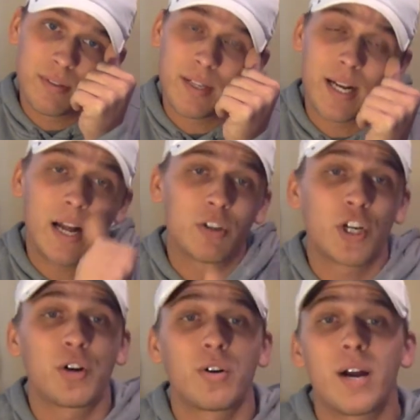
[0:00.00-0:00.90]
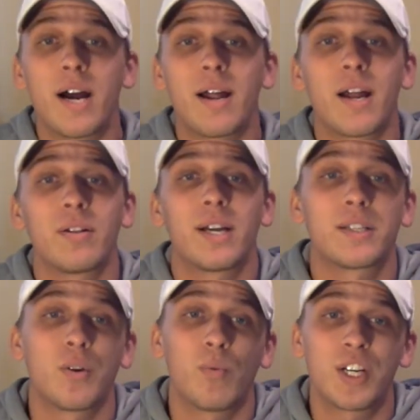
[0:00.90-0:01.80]
like, I'll joke around, I don't
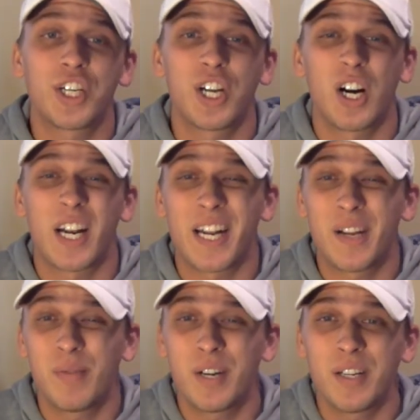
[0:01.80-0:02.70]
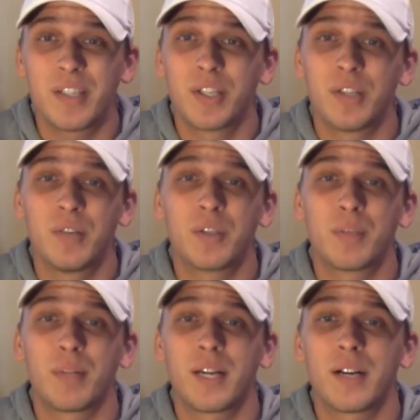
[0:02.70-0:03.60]
like to wish it on anyone to lose a
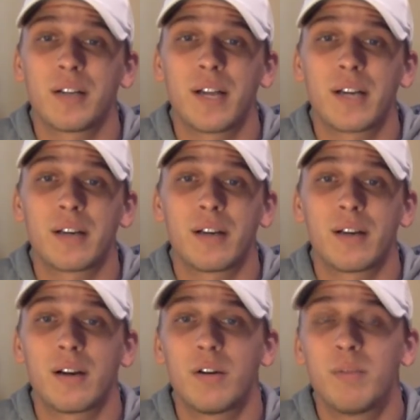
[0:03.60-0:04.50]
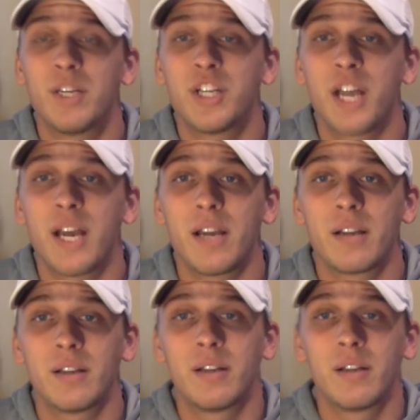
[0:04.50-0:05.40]
player like OBJ
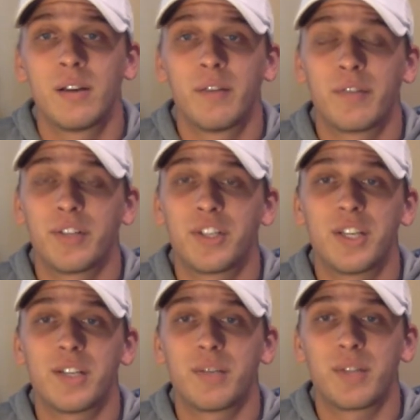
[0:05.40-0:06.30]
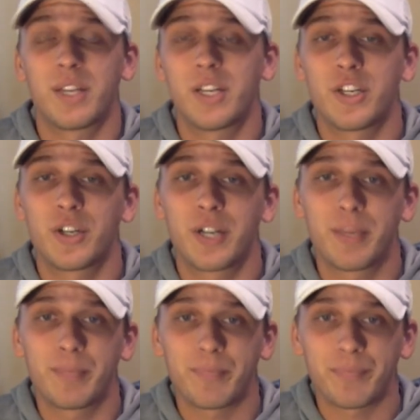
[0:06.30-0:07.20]
for the season with an injury.